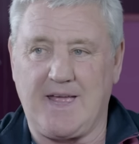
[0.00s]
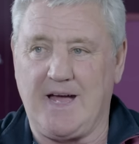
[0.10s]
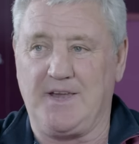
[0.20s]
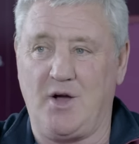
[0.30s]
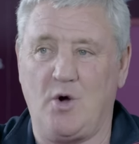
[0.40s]

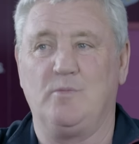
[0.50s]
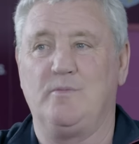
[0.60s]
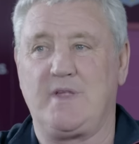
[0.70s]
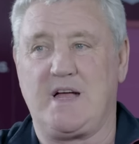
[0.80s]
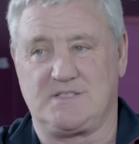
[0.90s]
And I hope
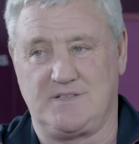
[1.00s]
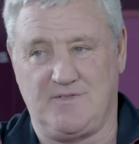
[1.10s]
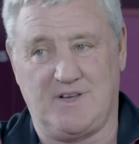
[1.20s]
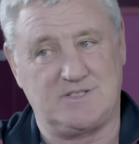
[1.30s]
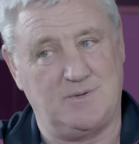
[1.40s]
the Aston
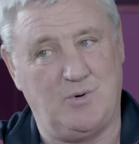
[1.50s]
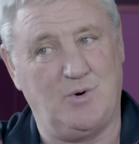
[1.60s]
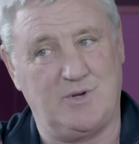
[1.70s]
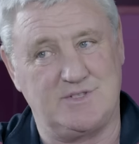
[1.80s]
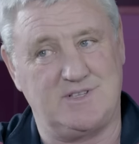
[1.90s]
Villa
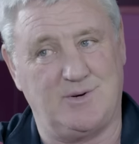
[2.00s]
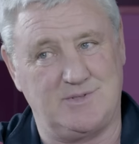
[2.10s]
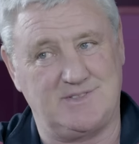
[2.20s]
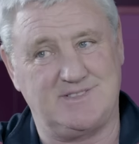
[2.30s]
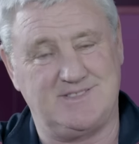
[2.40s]
supporters don't